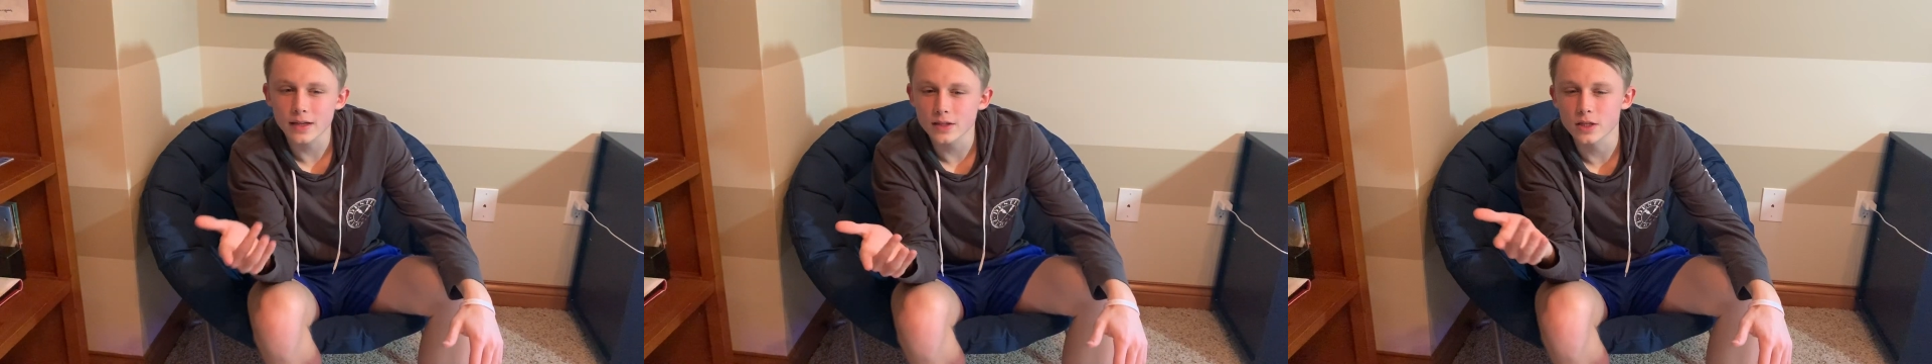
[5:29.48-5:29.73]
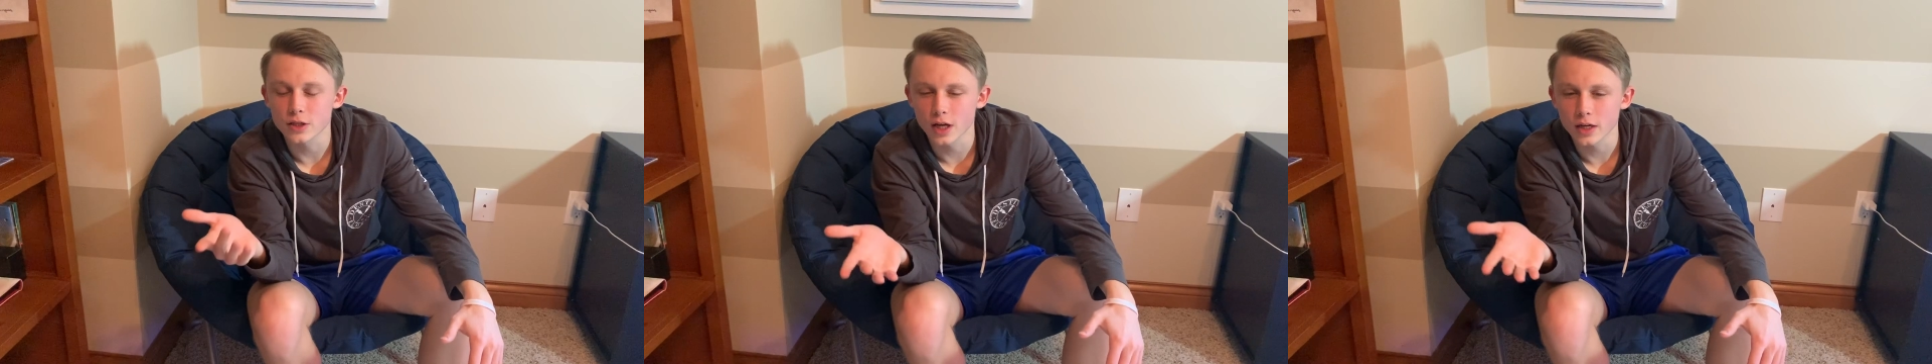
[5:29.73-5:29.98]

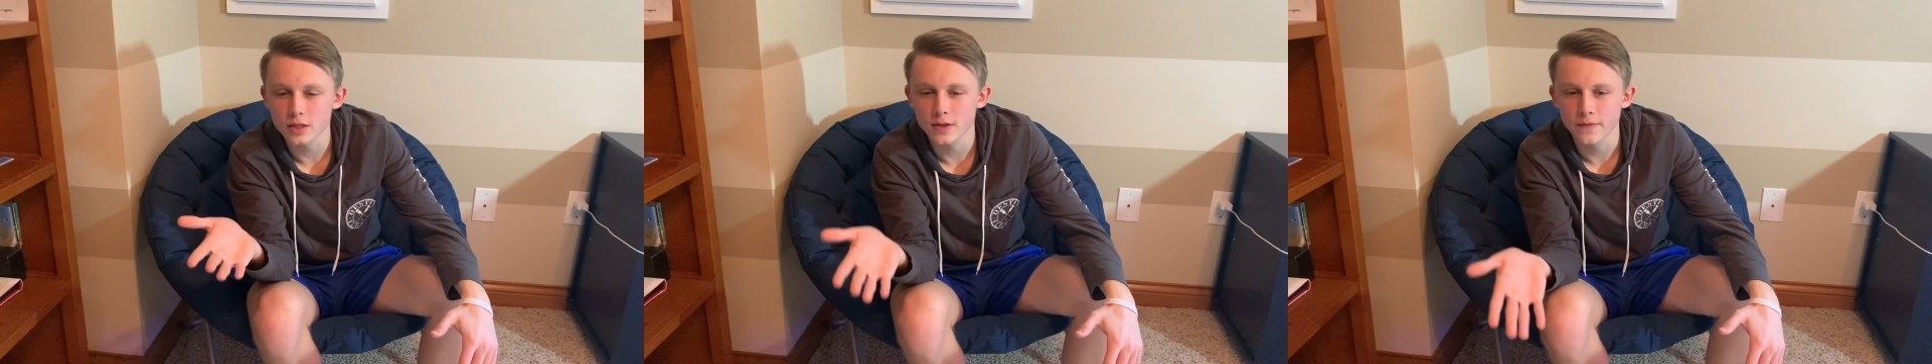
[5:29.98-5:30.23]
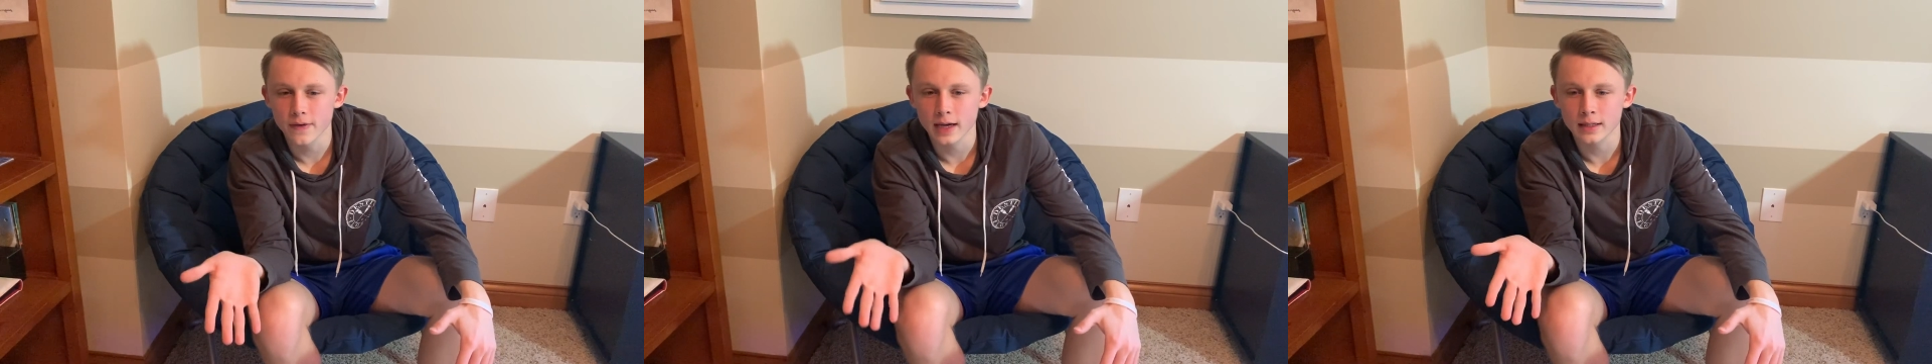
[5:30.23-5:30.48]
doesn't change the
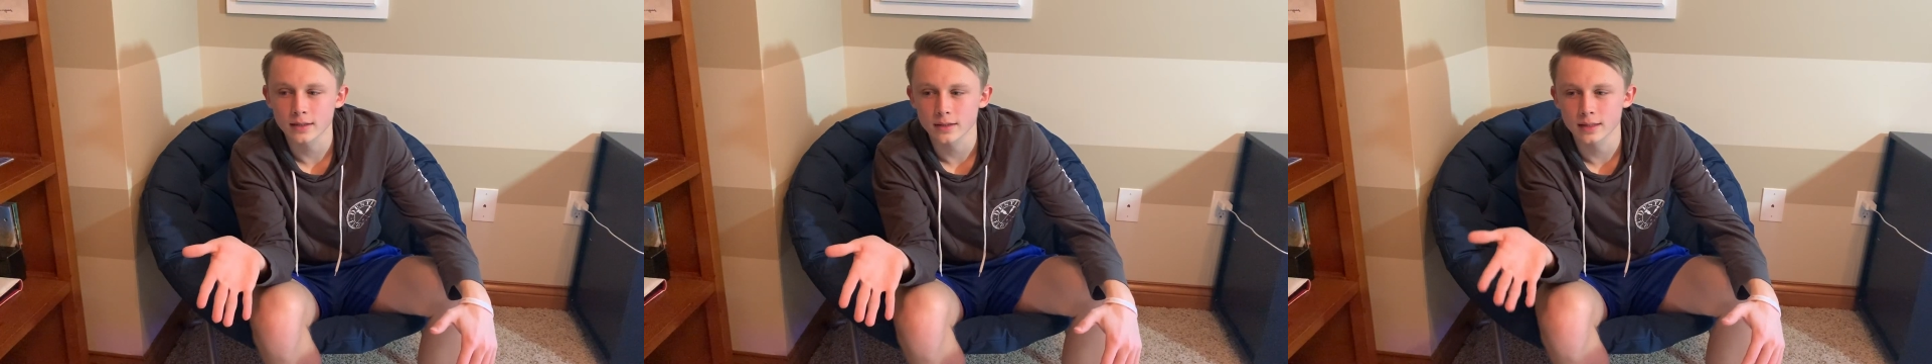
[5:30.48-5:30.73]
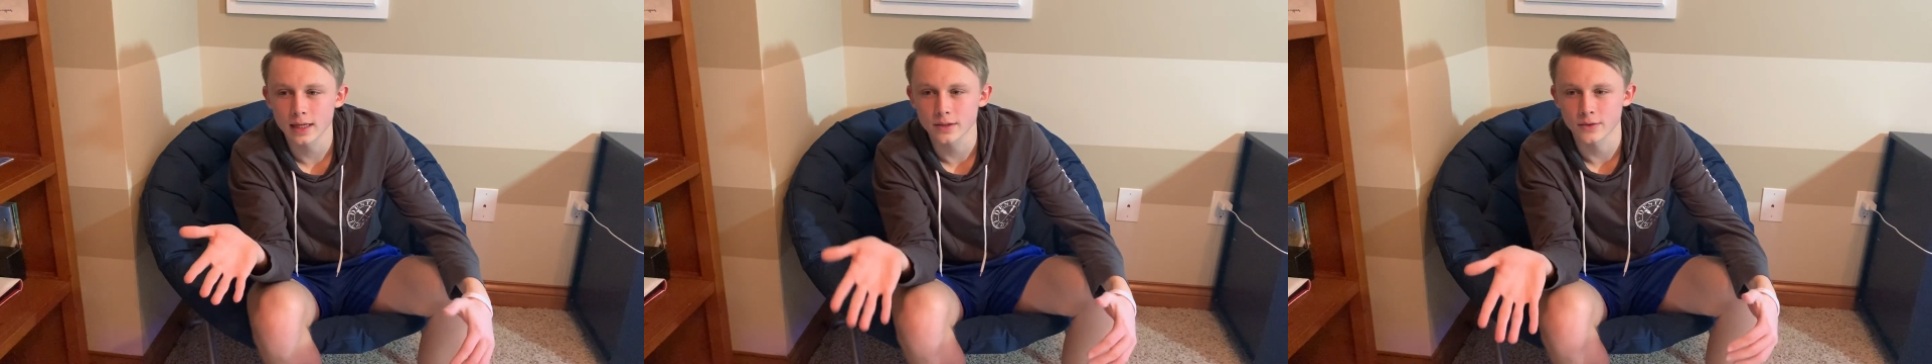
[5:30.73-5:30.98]
fact
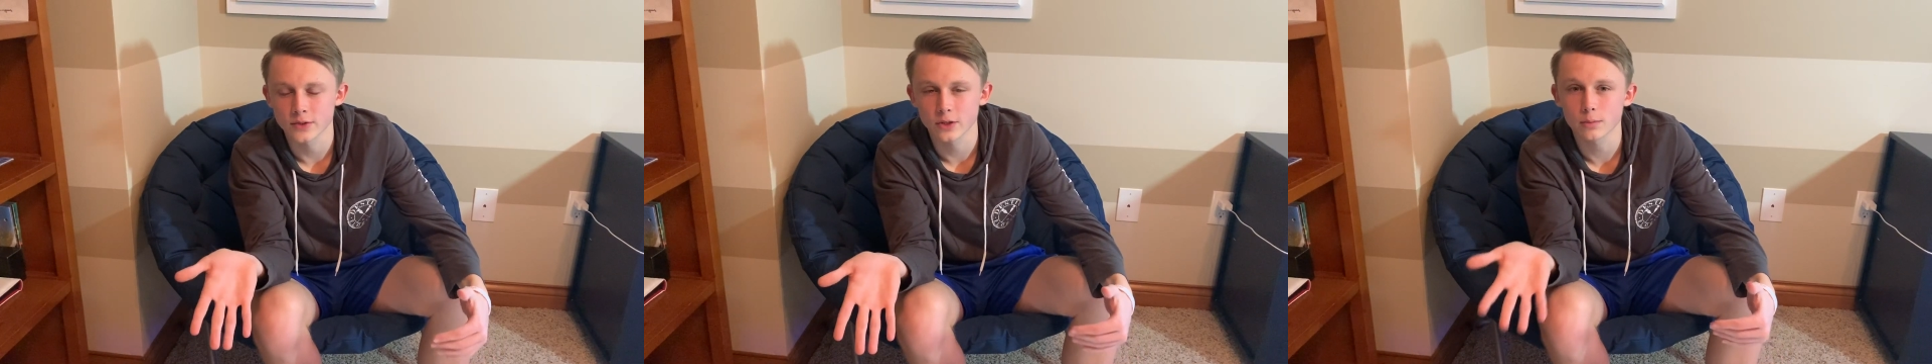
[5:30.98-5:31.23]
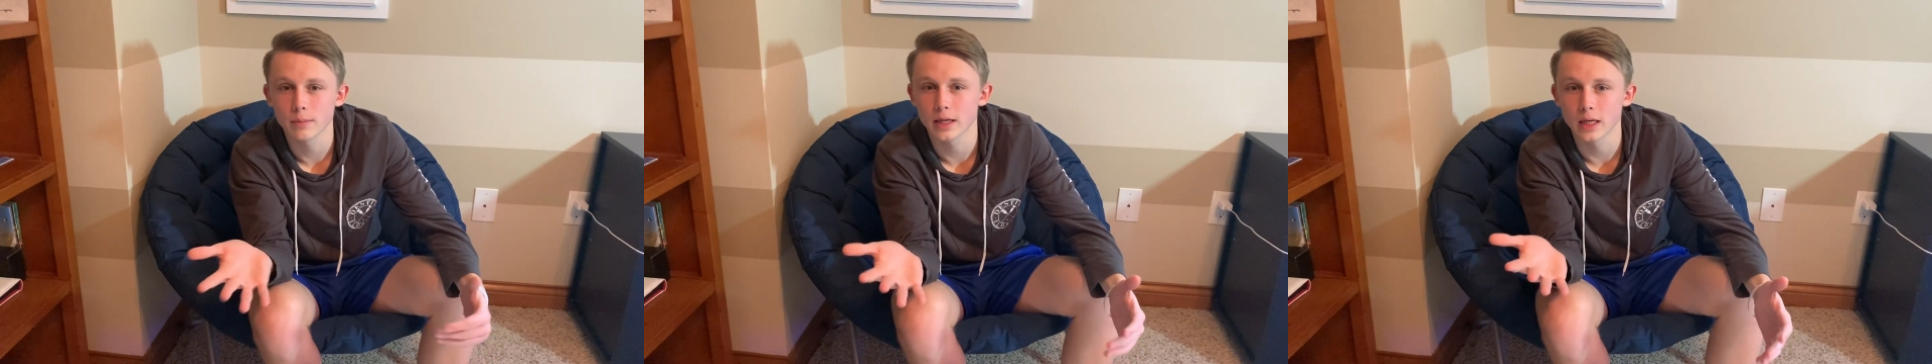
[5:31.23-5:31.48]
that they're
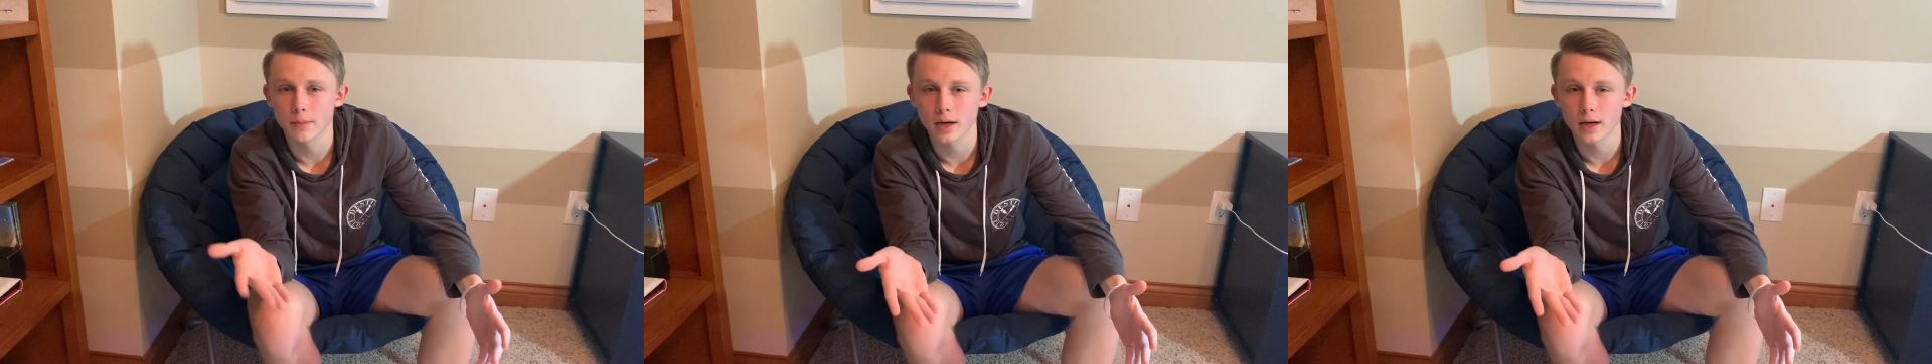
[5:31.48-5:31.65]
still making